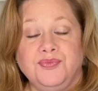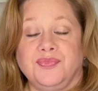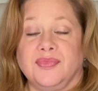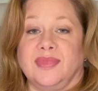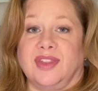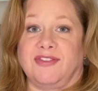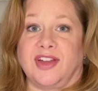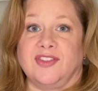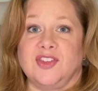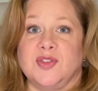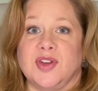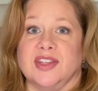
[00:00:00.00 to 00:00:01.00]
the
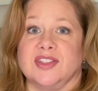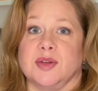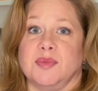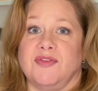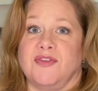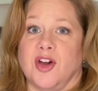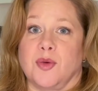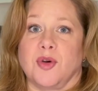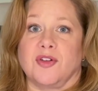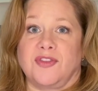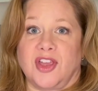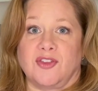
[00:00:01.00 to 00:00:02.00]
529 is going to be far more
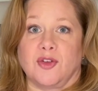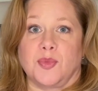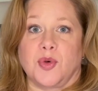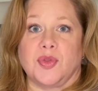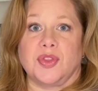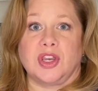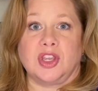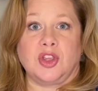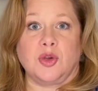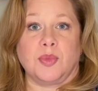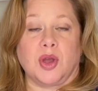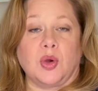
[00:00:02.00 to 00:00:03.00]
favorable than a
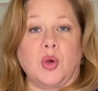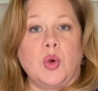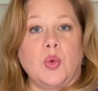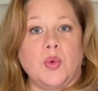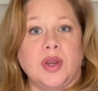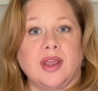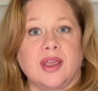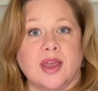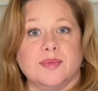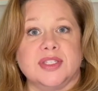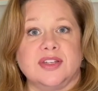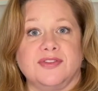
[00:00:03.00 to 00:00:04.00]
UTMA when it
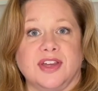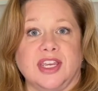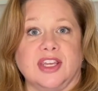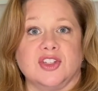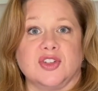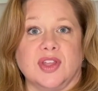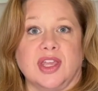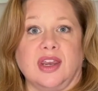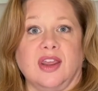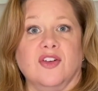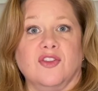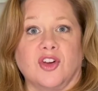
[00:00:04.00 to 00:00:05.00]
comes to financial
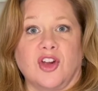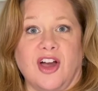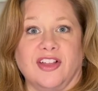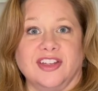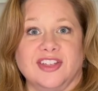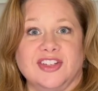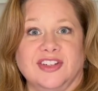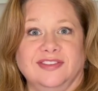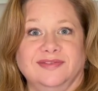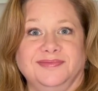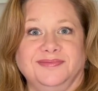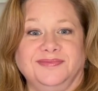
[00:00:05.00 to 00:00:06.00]
aid for college.
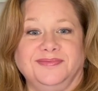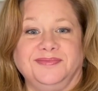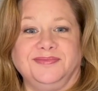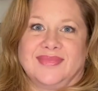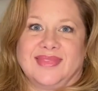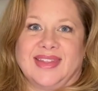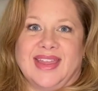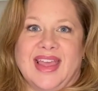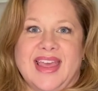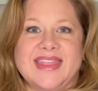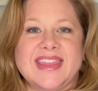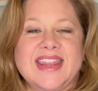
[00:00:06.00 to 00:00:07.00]

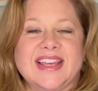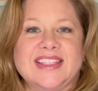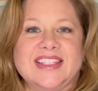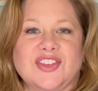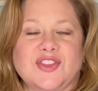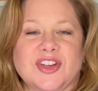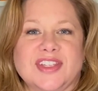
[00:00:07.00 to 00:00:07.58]
The next difference